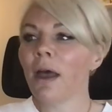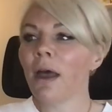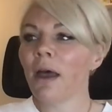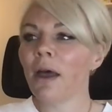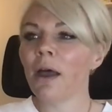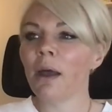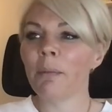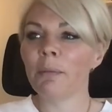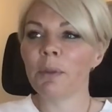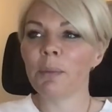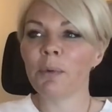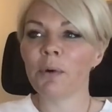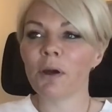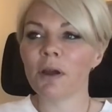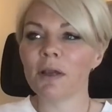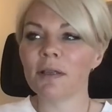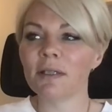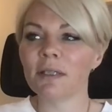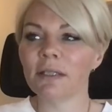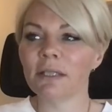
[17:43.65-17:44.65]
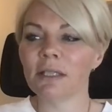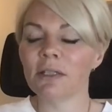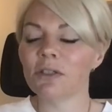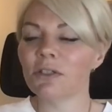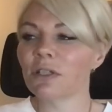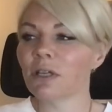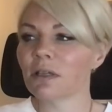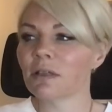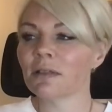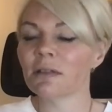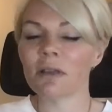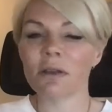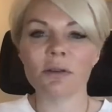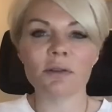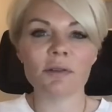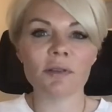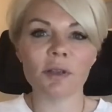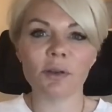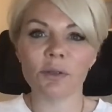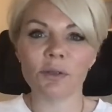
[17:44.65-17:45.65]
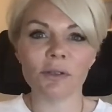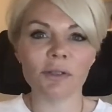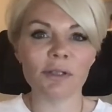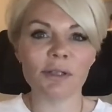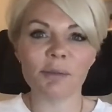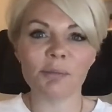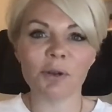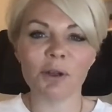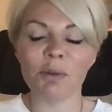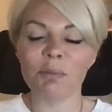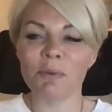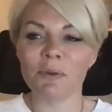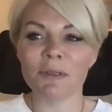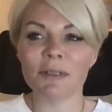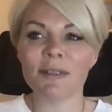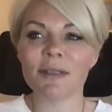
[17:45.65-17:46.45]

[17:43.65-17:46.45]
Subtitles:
The pricing is just so good at the moment.